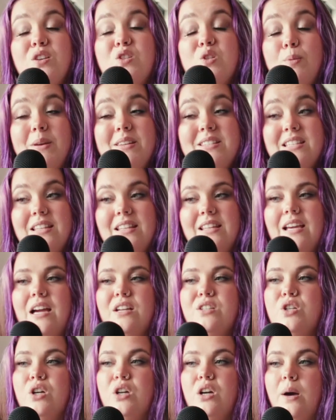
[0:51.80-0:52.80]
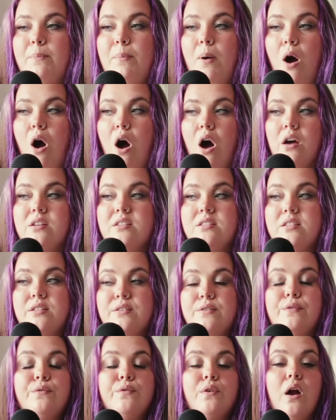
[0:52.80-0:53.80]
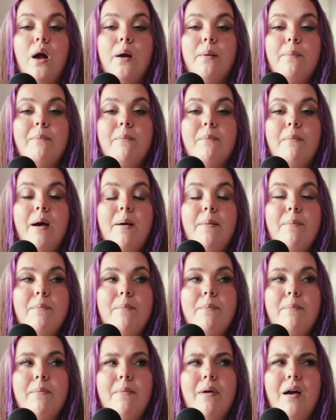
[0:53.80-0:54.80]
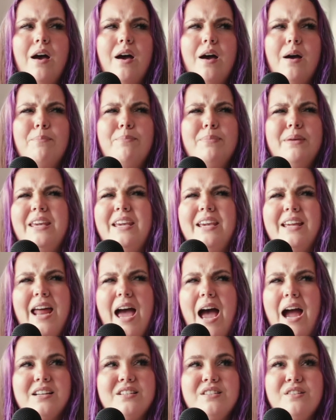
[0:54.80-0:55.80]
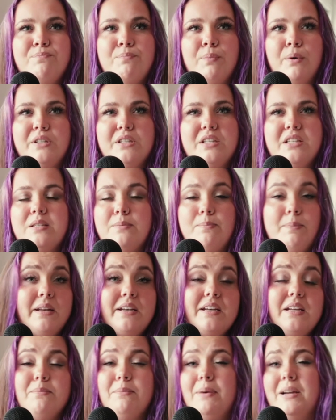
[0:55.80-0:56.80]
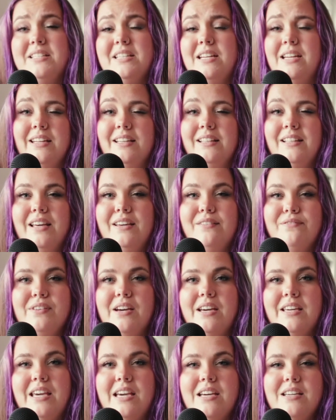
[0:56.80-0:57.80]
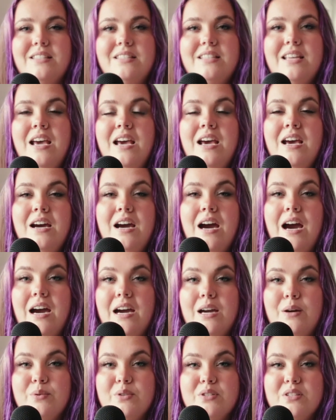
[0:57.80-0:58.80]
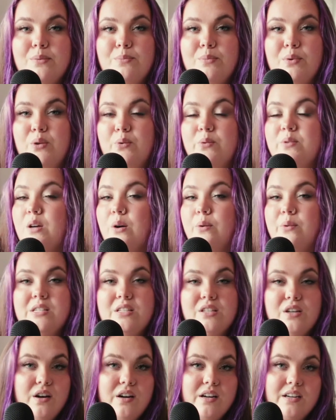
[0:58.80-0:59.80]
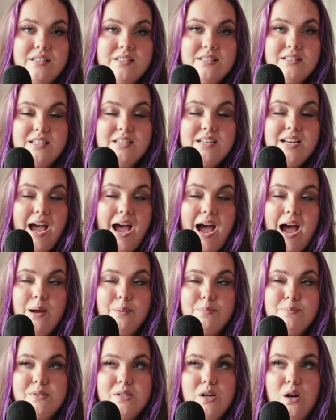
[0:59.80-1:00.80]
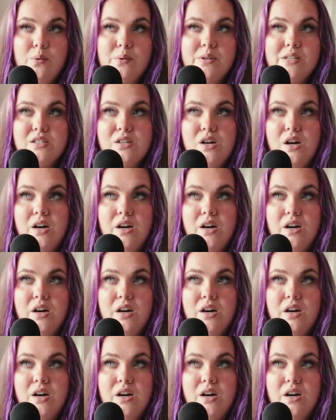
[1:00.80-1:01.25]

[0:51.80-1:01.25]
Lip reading: So basically, I took a pause from being an active participant in my dating life, I guess. I was someone who was always on the apps, always